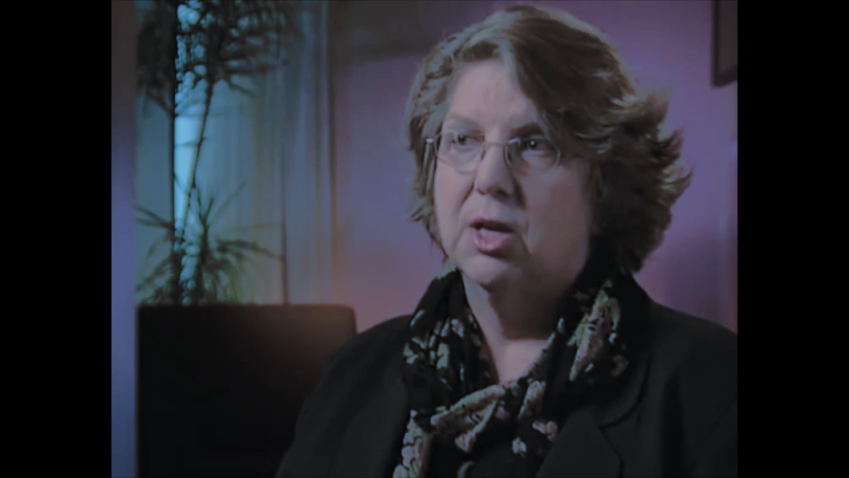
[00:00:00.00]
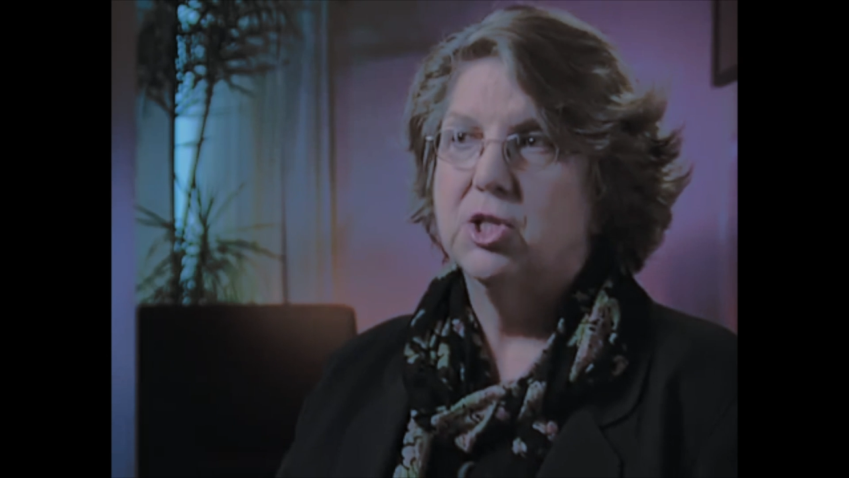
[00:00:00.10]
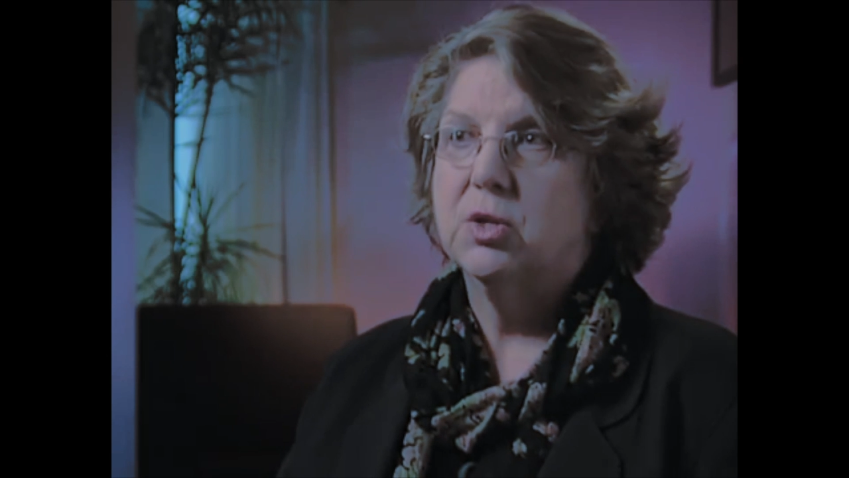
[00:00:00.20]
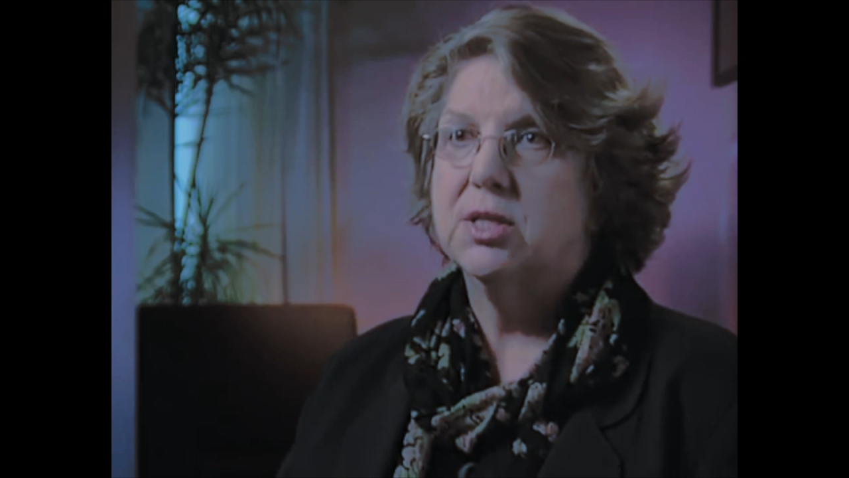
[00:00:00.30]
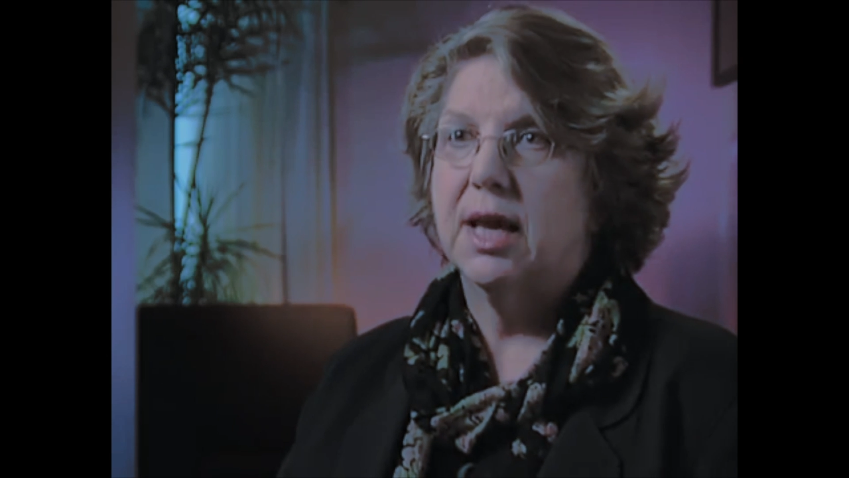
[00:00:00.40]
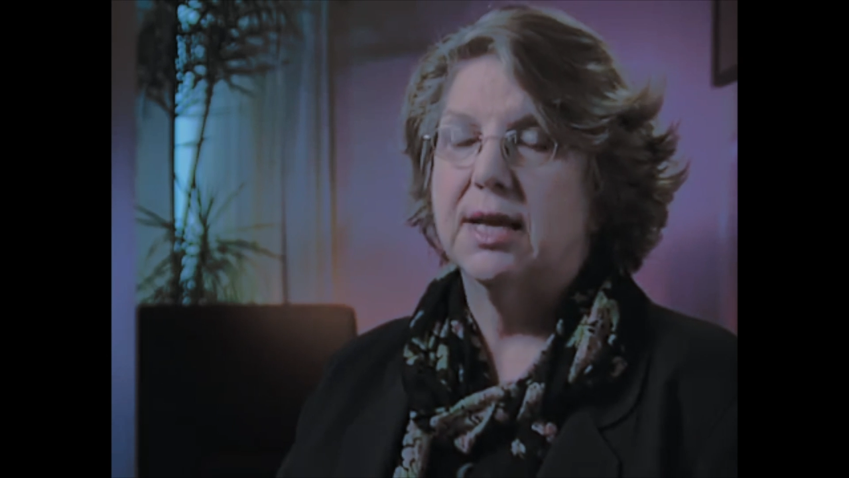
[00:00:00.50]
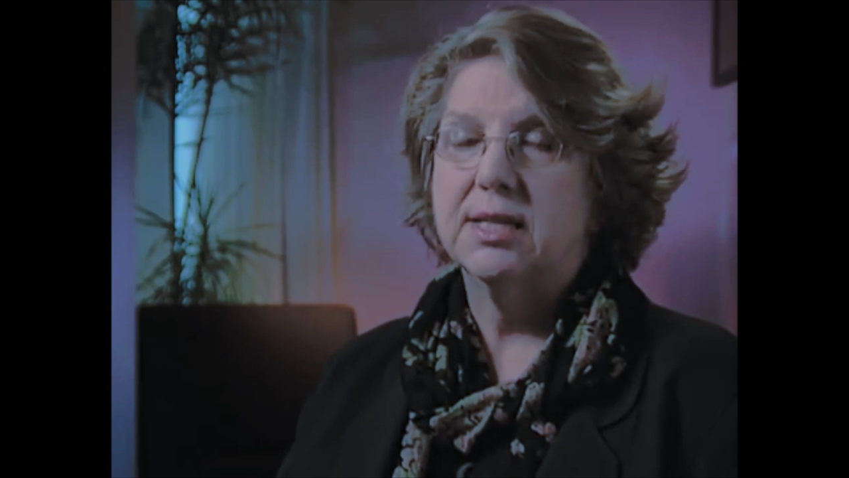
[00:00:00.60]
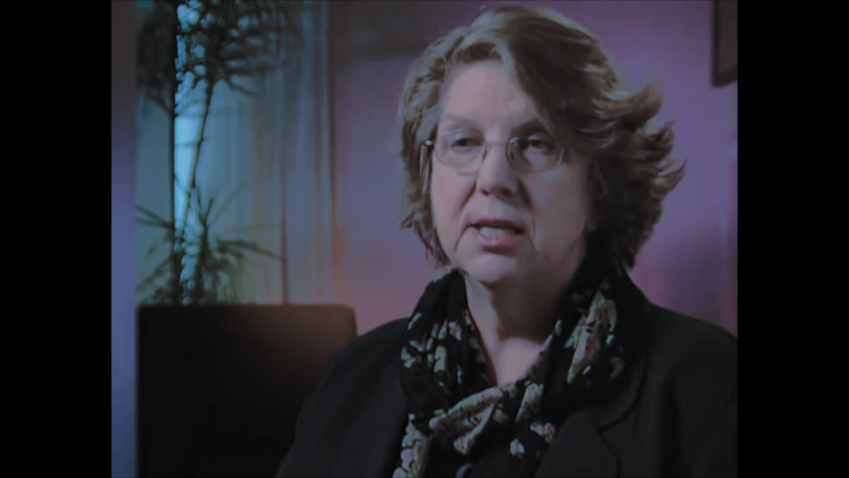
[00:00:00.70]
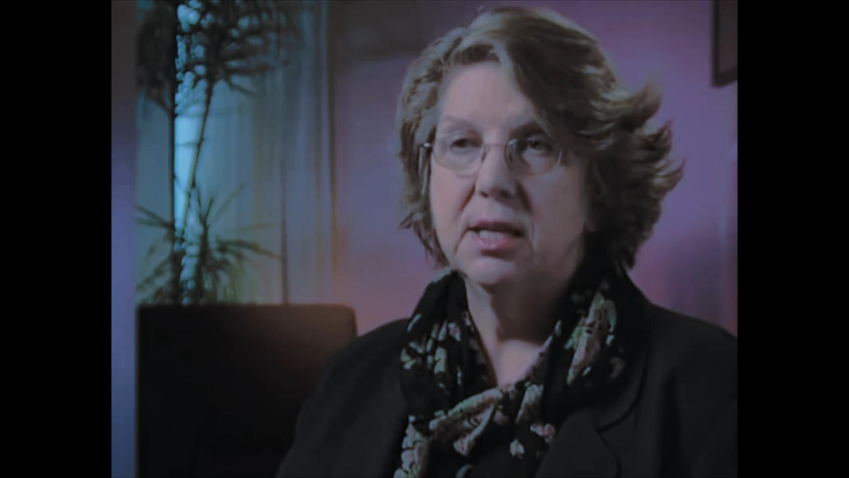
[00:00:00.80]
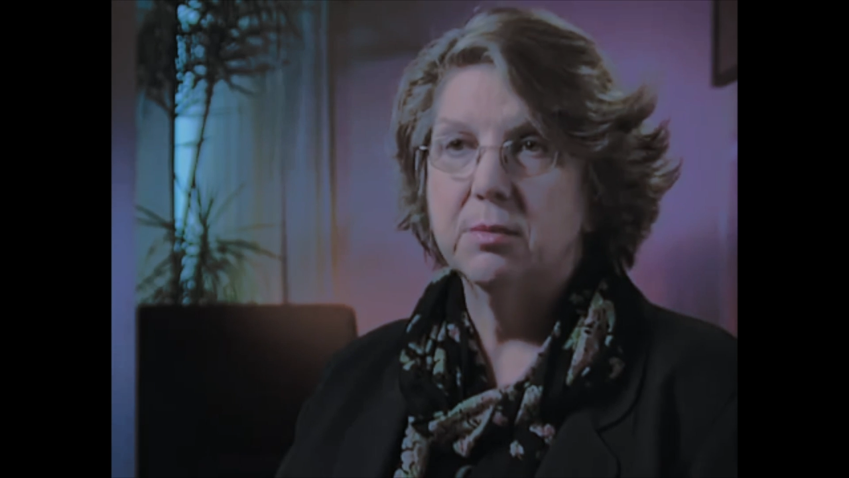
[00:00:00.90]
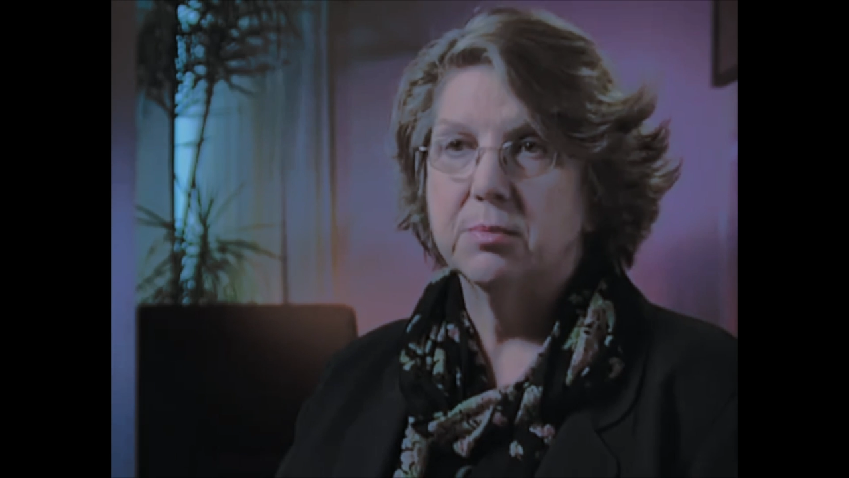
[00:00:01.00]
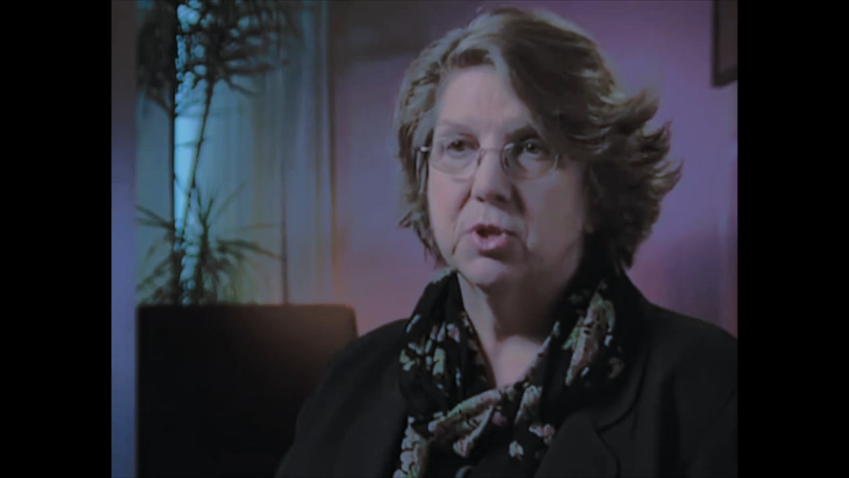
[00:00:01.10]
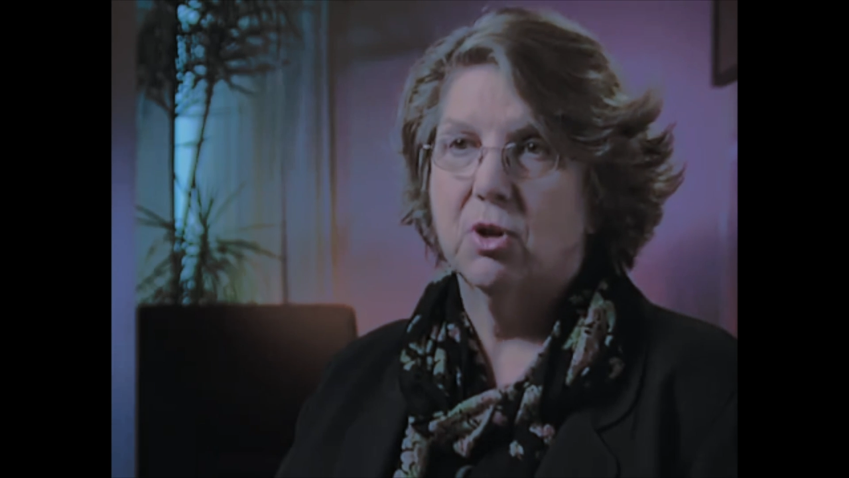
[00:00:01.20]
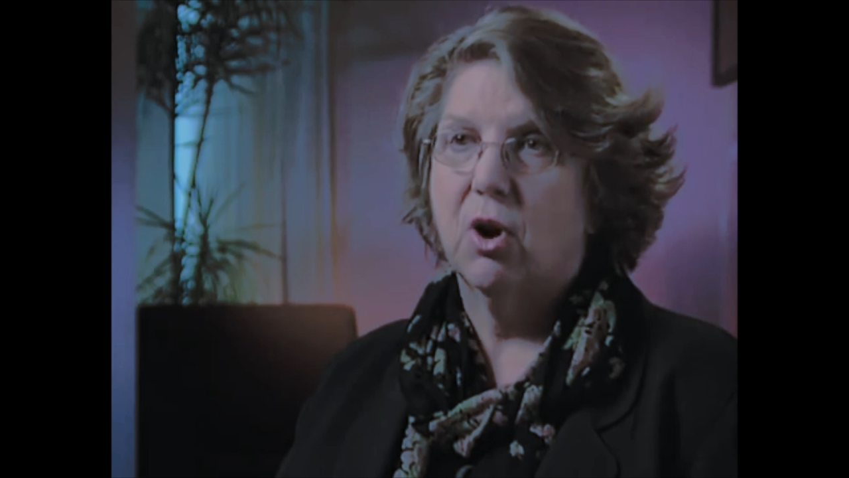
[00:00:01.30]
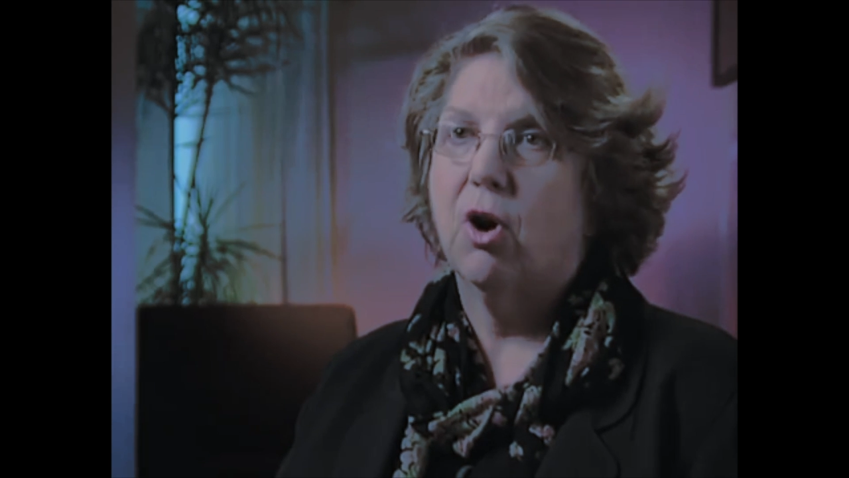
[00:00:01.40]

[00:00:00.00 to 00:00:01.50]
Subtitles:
Suicide attempts